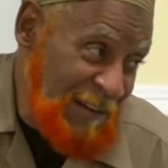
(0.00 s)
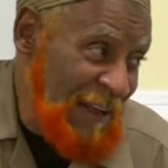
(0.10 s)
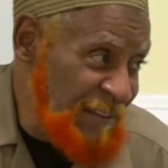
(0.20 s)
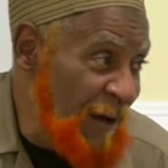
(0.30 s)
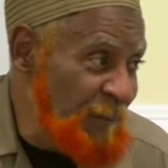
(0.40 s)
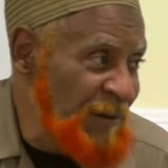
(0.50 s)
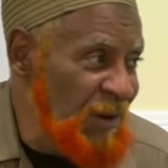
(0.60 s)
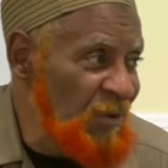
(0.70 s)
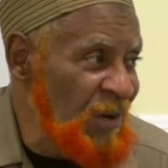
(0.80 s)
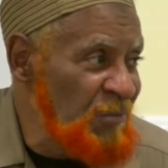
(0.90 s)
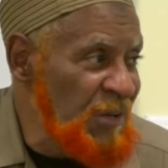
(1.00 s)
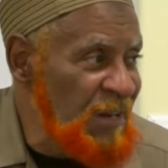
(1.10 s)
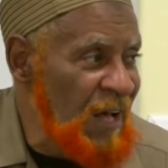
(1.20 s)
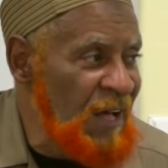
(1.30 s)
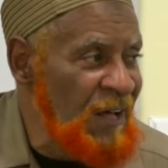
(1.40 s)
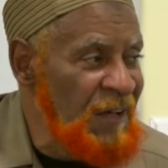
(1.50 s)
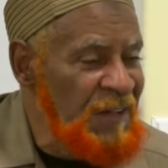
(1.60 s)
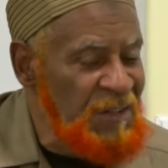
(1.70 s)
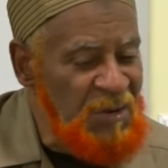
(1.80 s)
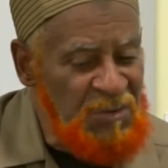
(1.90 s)
That's helping though, alhamdulillah.
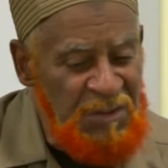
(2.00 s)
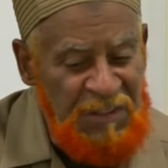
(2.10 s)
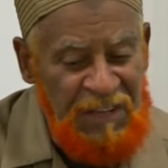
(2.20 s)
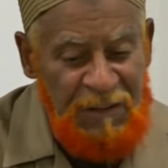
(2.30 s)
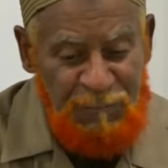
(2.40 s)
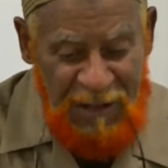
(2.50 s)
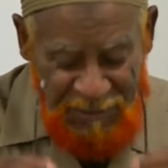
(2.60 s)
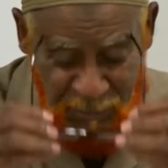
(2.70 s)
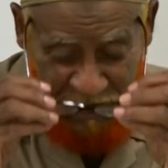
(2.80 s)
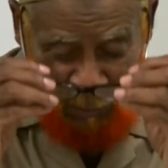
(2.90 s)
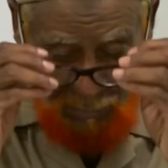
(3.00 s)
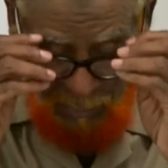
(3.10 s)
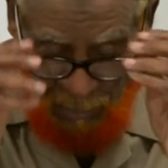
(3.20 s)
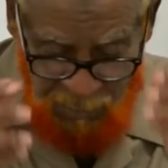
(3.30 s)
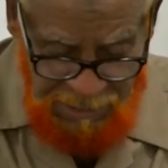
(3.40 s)
The thing is, brothers, we don't